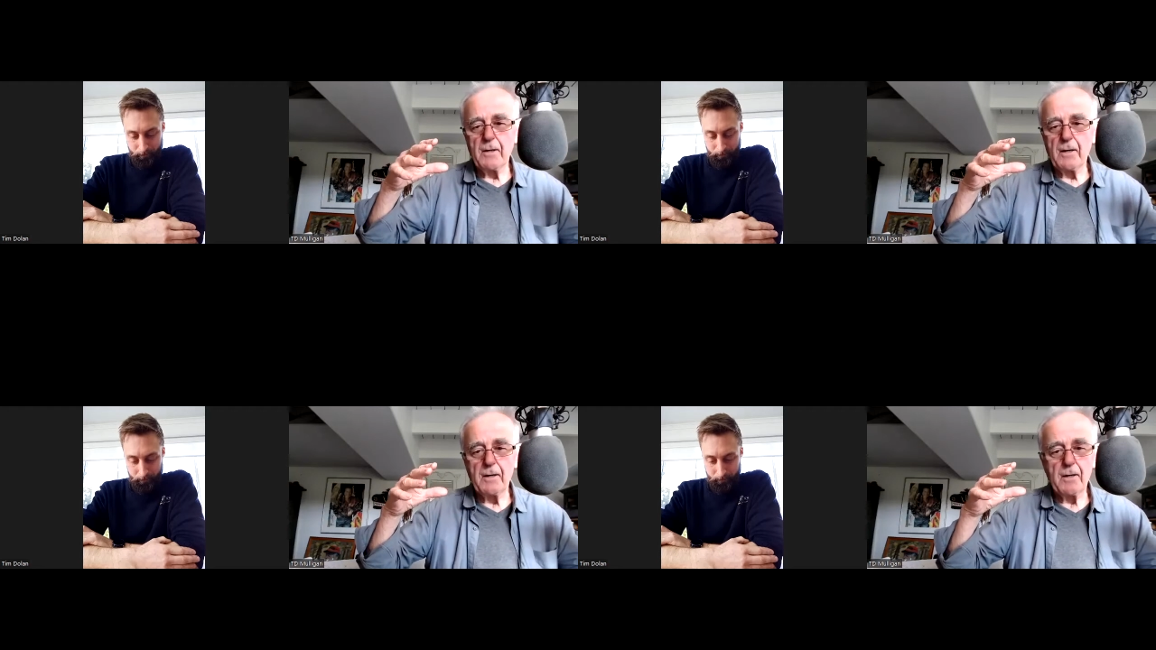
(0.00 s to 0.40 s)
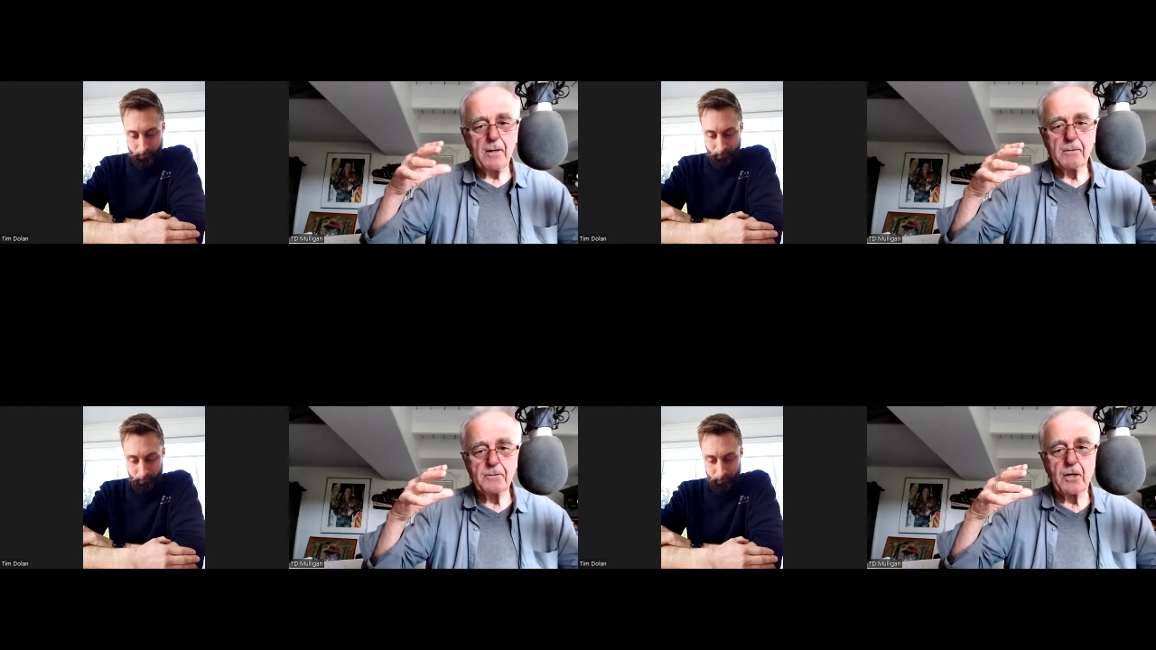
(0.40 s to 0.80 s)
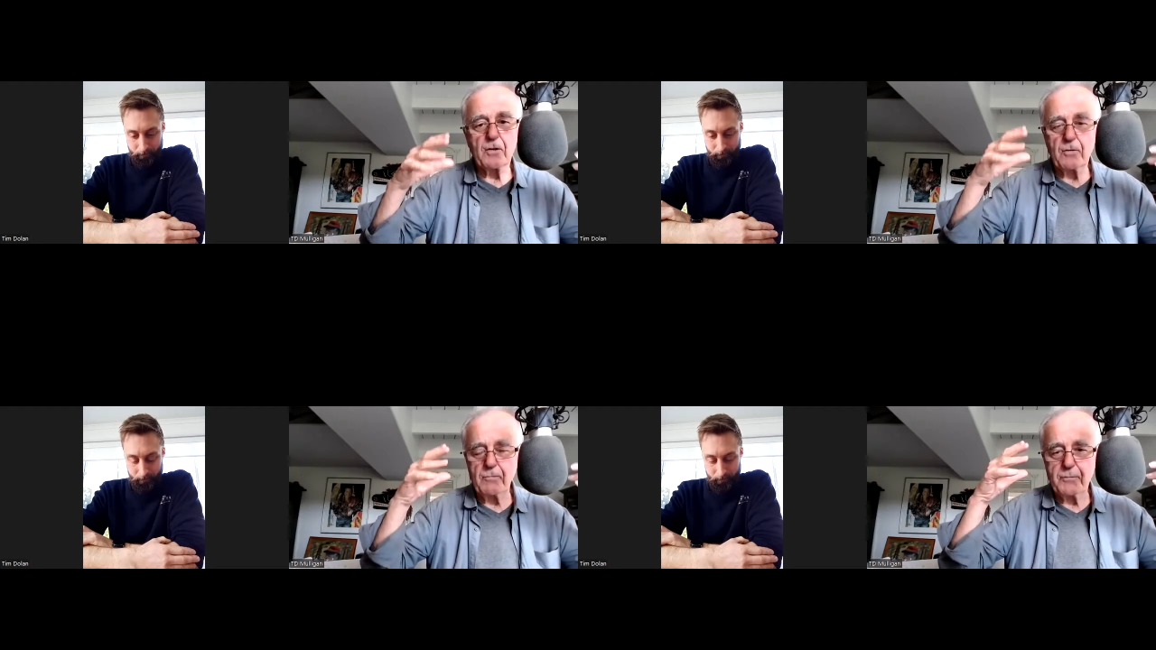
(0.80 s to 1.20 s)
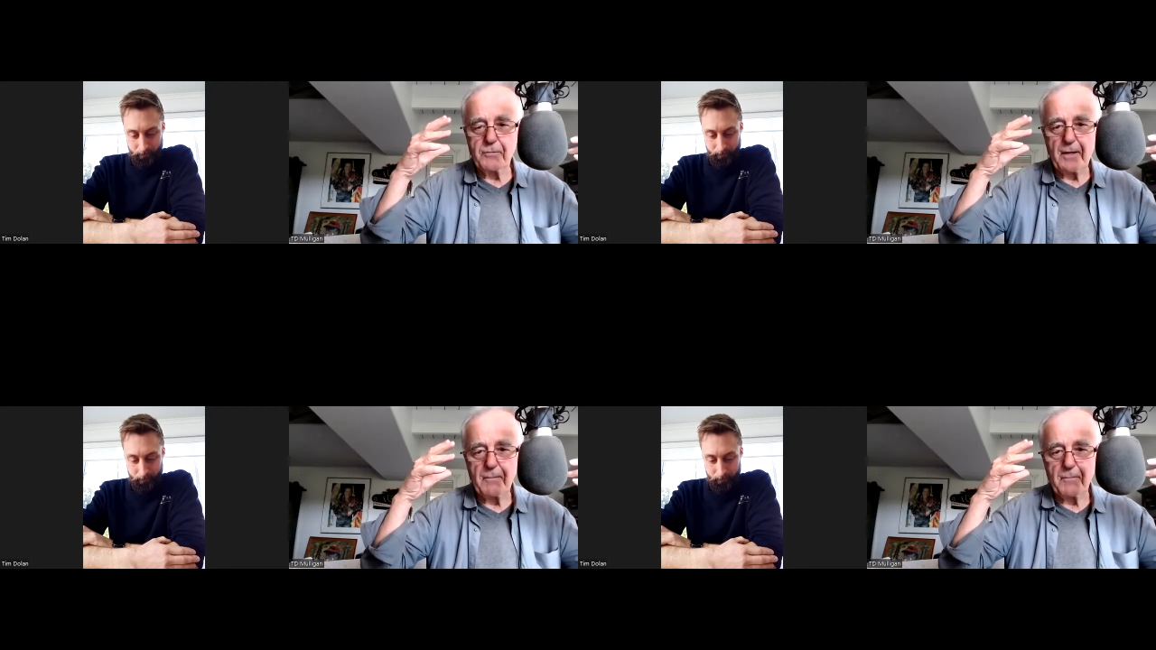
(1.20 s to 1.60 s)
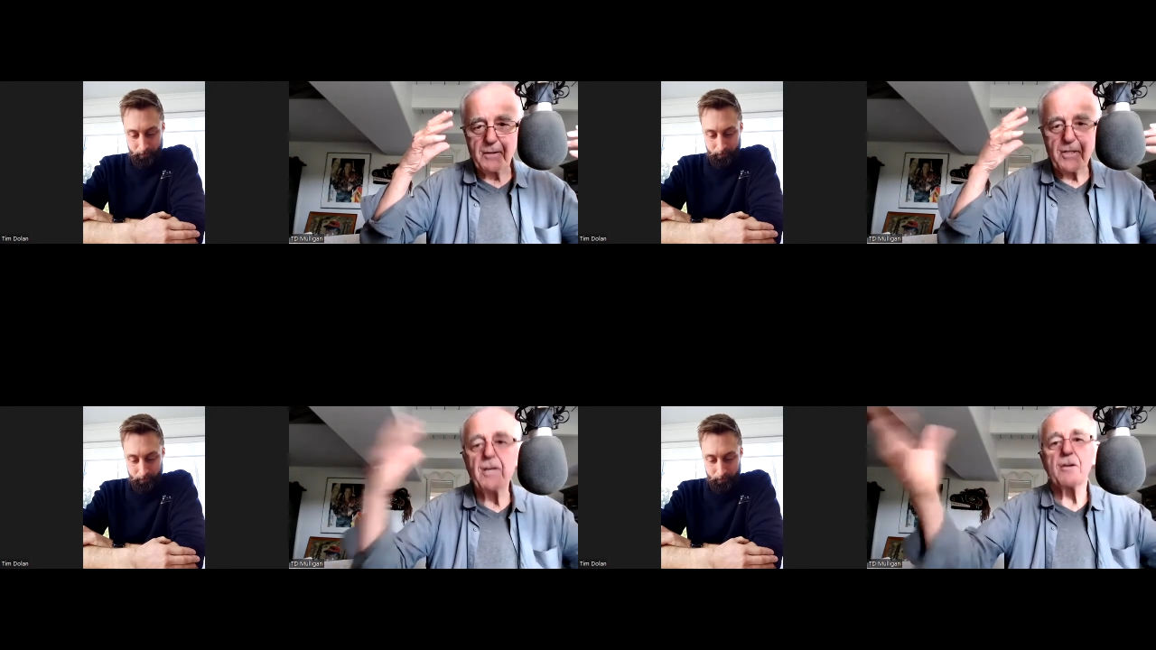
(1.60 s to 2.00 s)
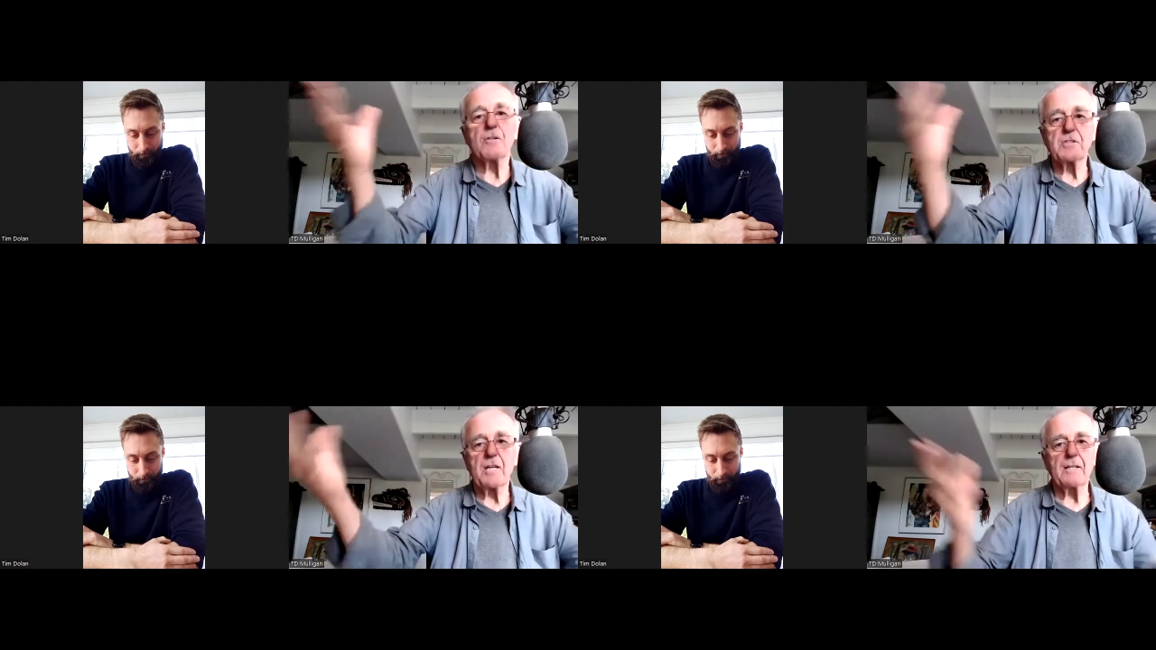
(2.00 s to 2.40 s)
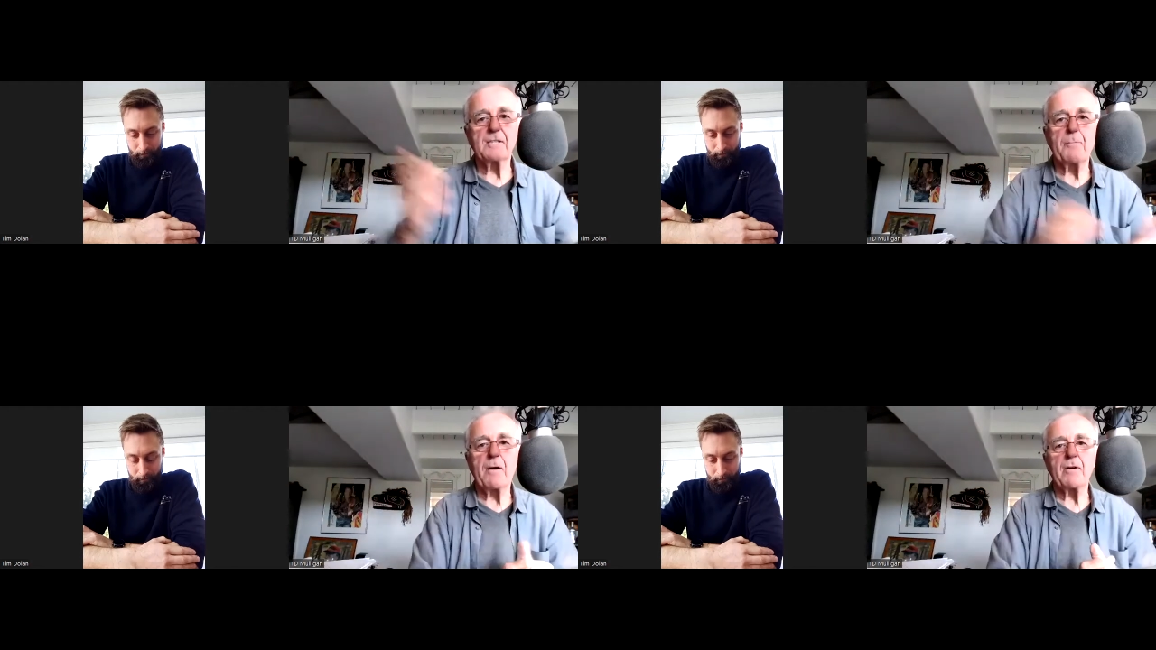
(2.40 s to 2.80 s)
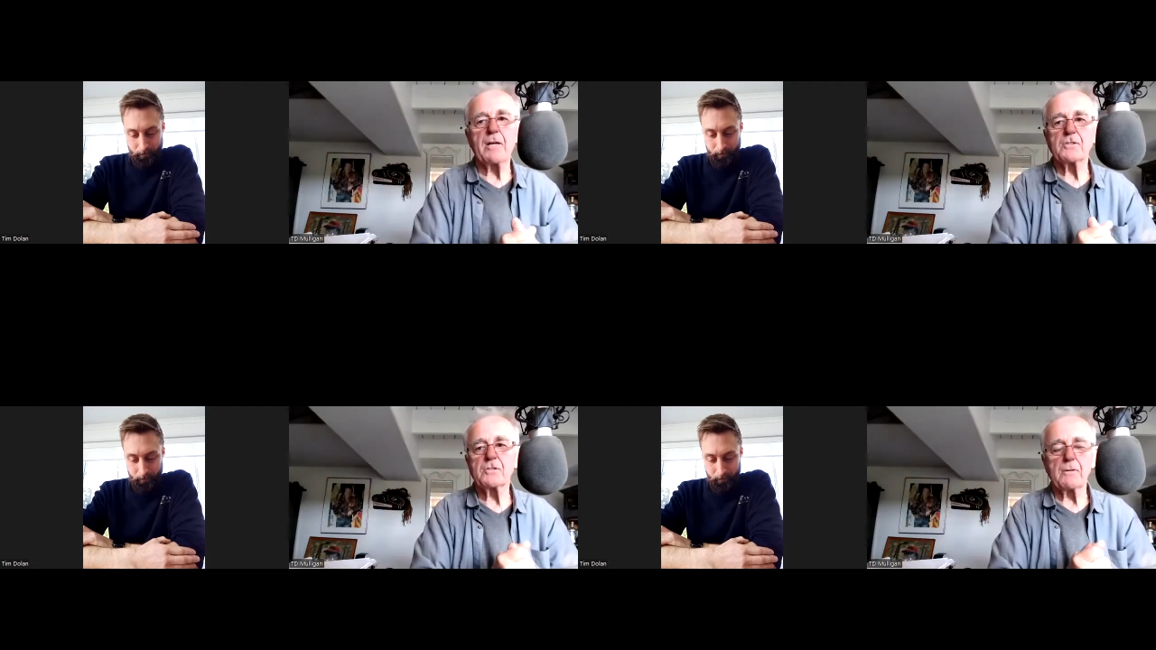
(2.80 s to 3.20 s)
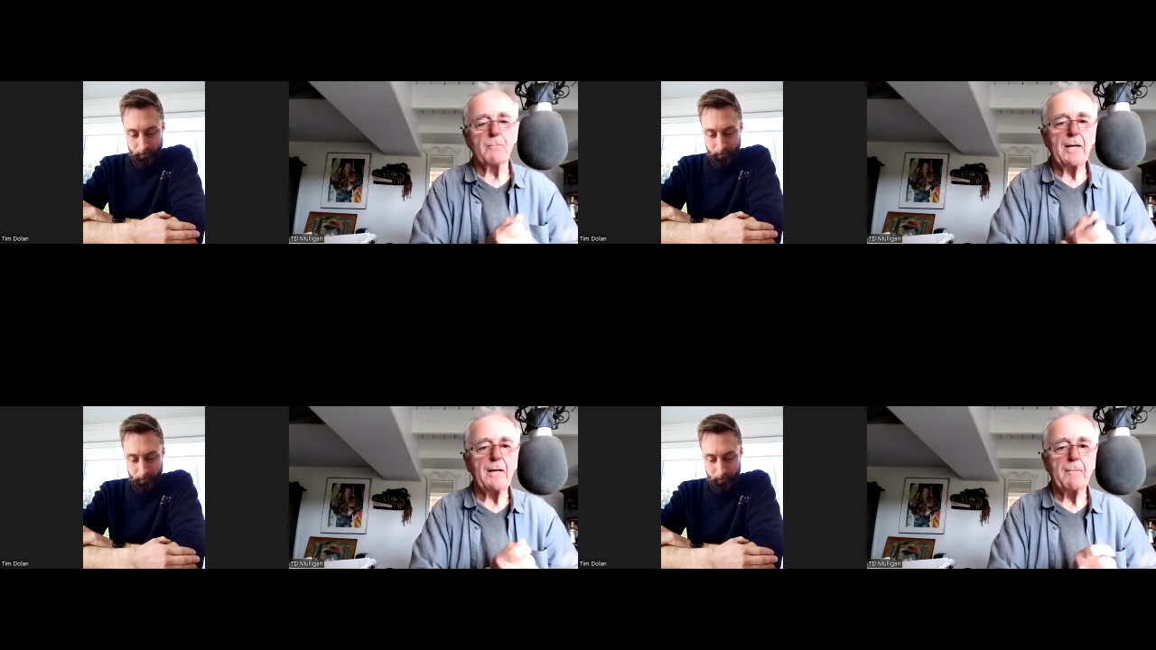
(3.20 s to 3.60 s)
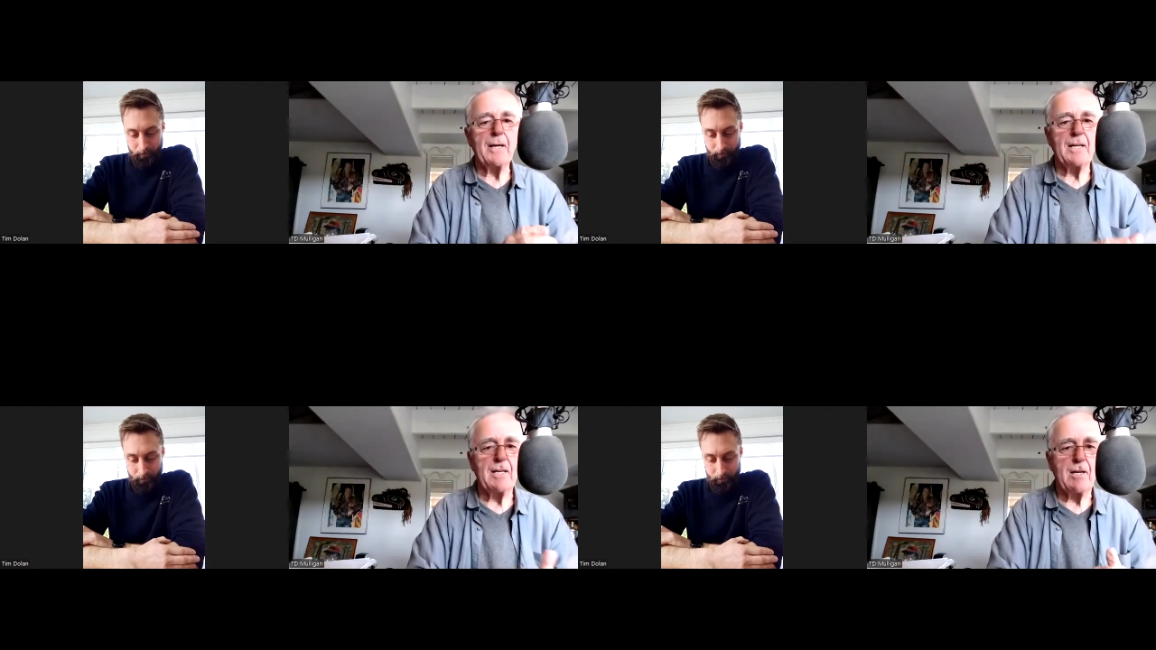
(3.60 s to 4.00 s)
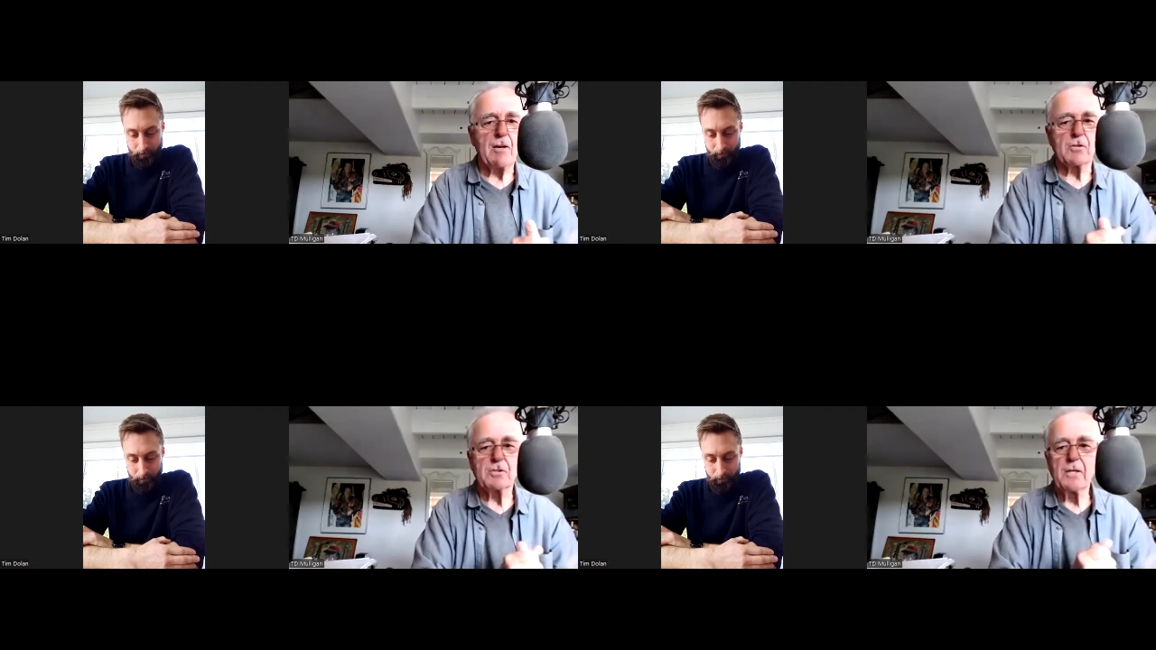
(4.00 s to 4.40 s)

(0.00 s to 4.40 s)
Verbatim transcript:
Speaker 1: a uh, the years experience, many many years